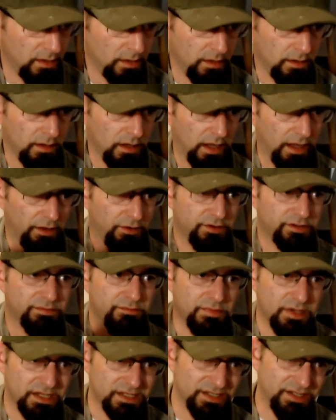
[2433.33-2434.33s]
I always
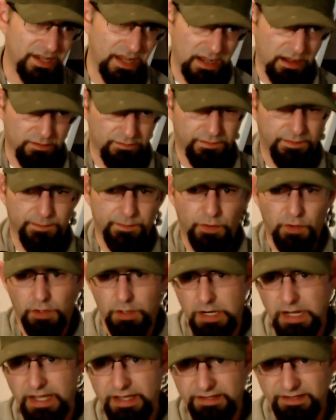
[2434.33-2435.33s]
mix down from
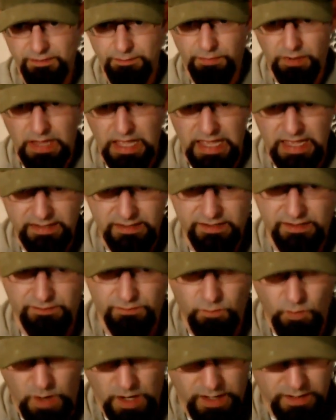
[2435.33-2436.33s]
grays and blacks
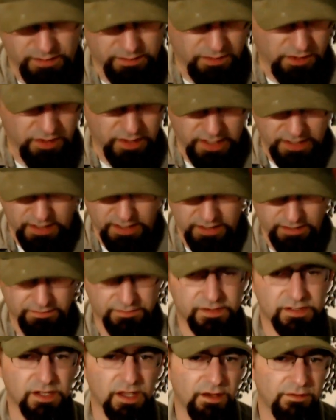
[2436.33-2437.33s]
and white and all that kind of
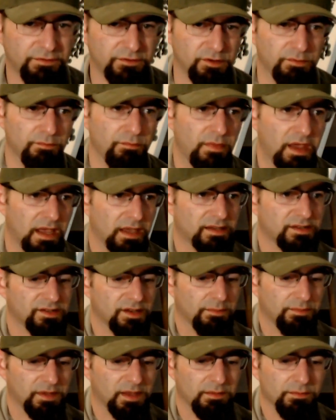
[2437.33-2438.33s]
stuff to make
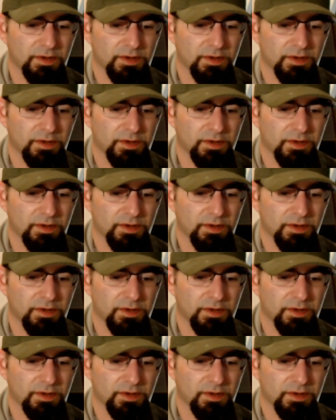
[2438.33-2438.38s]
something,